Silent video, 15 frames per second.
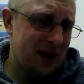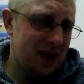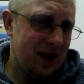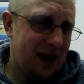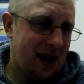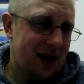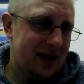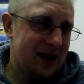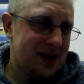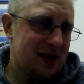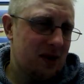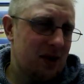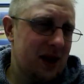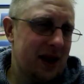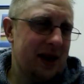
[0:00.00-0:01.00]
That
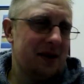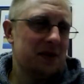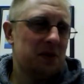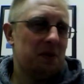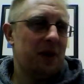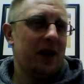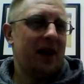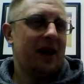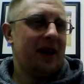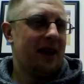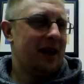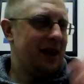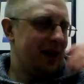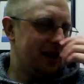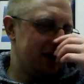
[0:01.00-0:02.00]
still leaves me
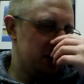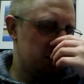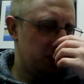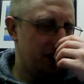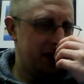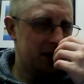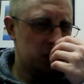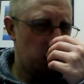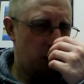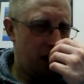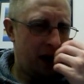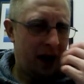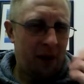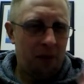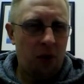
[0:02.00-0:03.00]
in this place
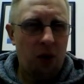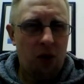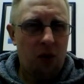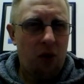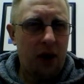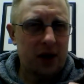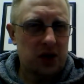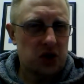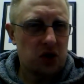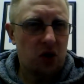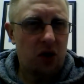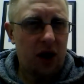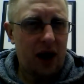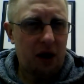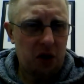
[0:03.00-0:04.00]
where I'm not quite
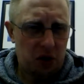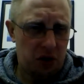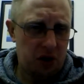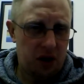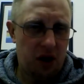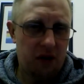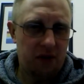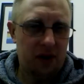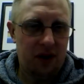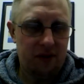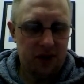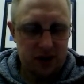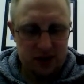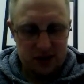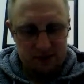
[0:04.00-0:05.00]
sure how good Kovalev
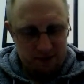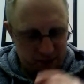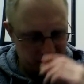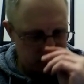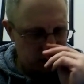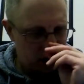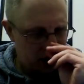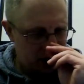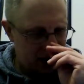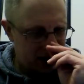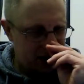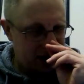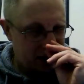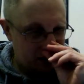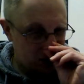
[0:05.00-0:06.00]
is.
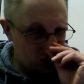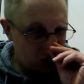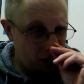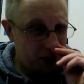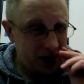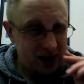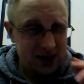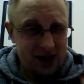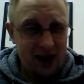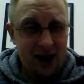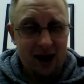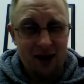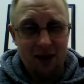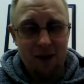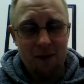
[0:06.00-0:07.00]
Now, Jean
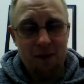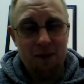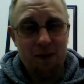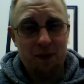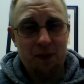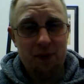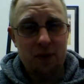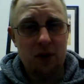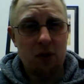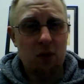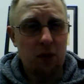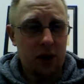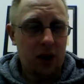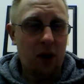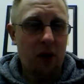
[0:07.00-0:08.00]
Pascal,
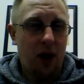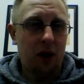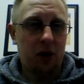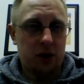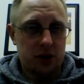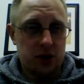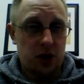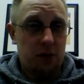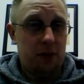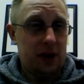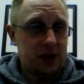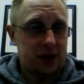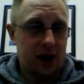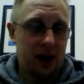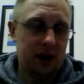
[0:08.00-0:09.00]
we know how good Jean
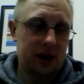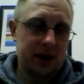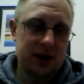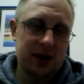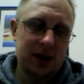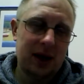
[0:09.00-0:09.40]
Pascal is.